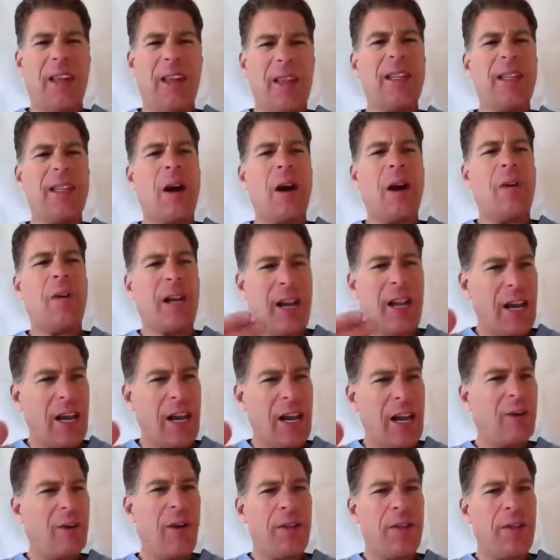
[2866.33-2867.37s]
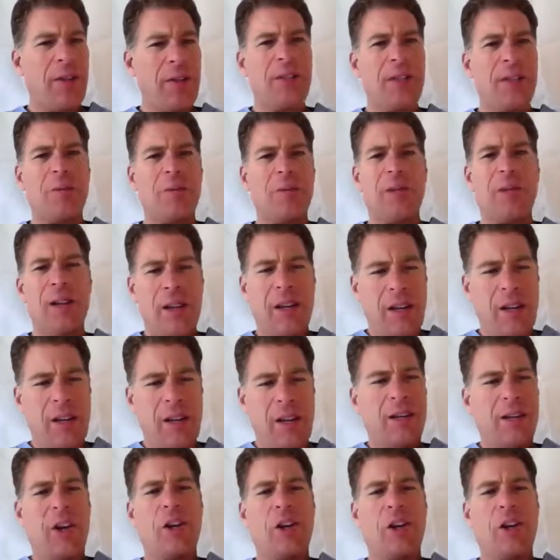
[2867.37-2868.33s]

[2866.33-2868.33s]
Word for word: and that's how we connect to others, is we hmm.